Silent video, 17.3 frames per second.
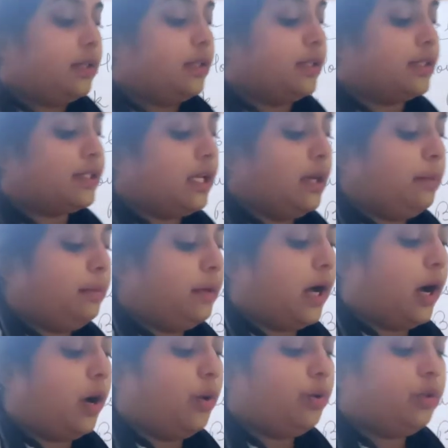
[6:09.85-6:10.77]
The same
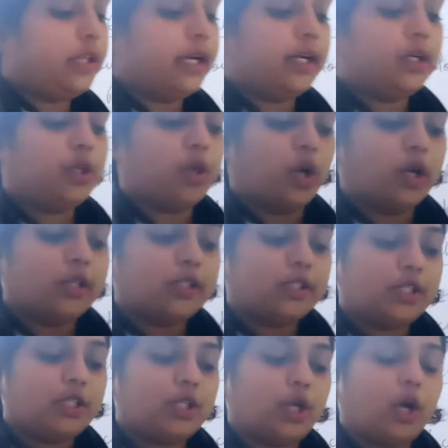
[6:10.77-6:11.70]
cow that tossed
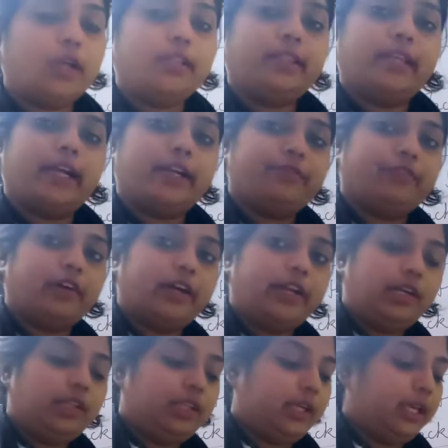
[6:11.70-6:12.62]
the dog, that
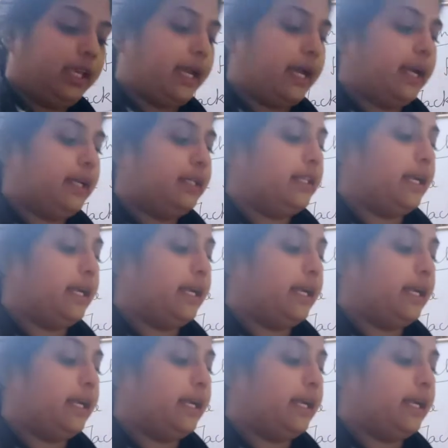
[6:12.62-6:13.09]
worried the cat,